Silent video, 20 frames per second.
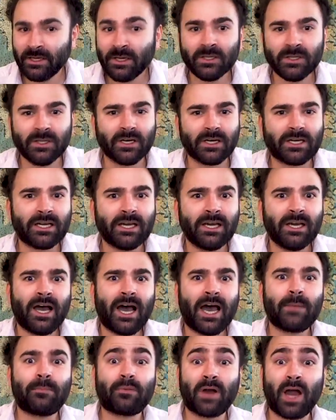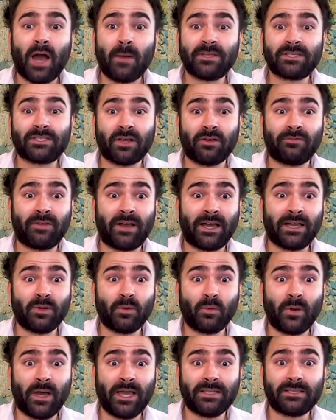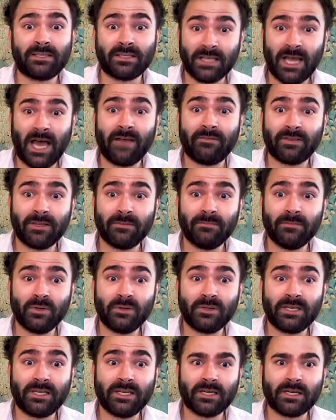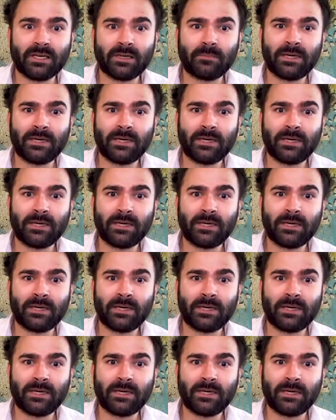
Look, I promise I'll find a way to liven the mood here,